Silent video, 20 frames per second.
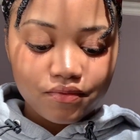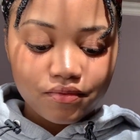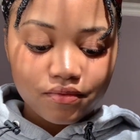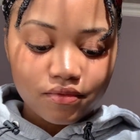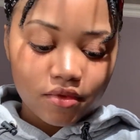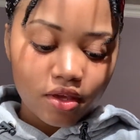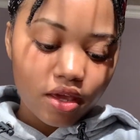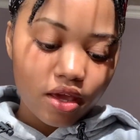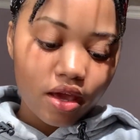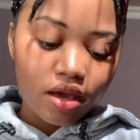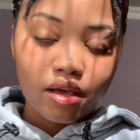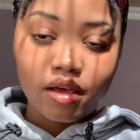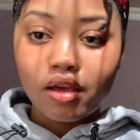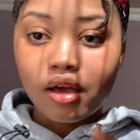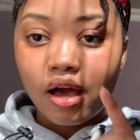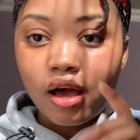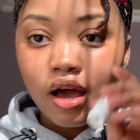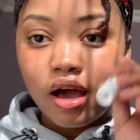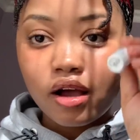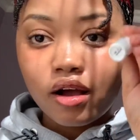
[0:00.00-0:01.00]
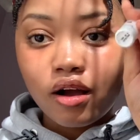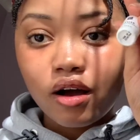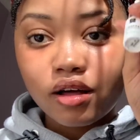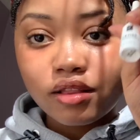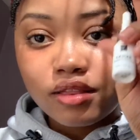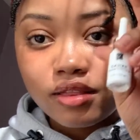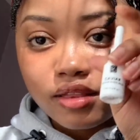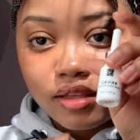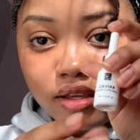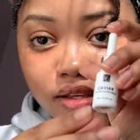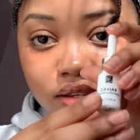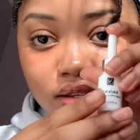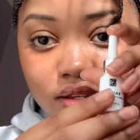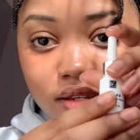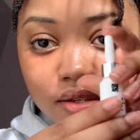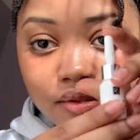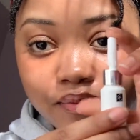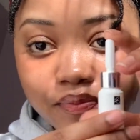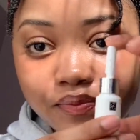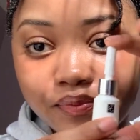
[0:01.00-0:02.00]
Okay, I got
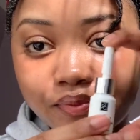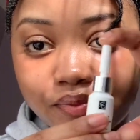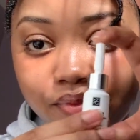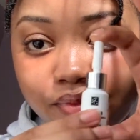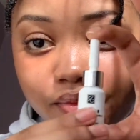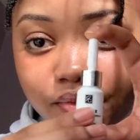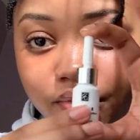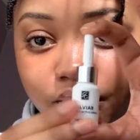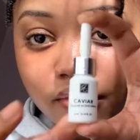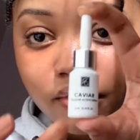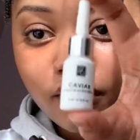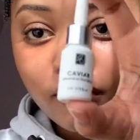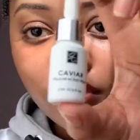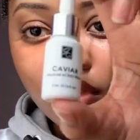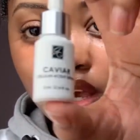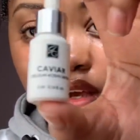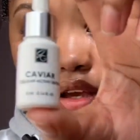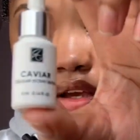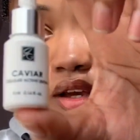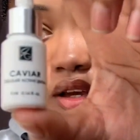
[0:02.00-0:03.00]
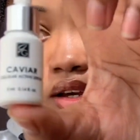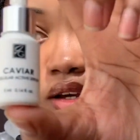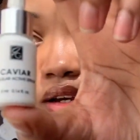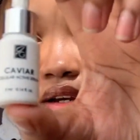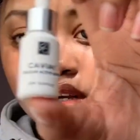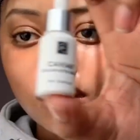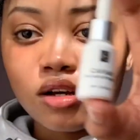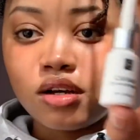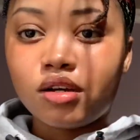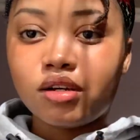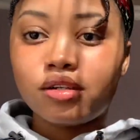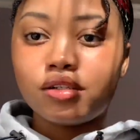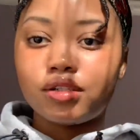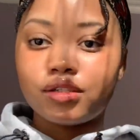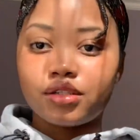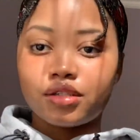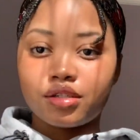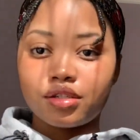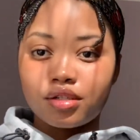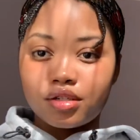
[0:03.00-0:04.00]
this, and
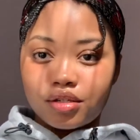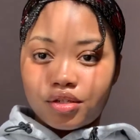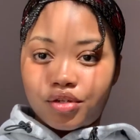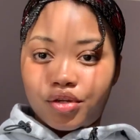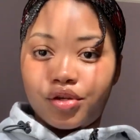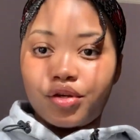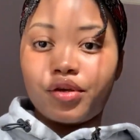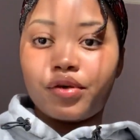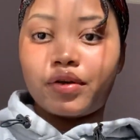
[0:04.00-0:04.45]
you know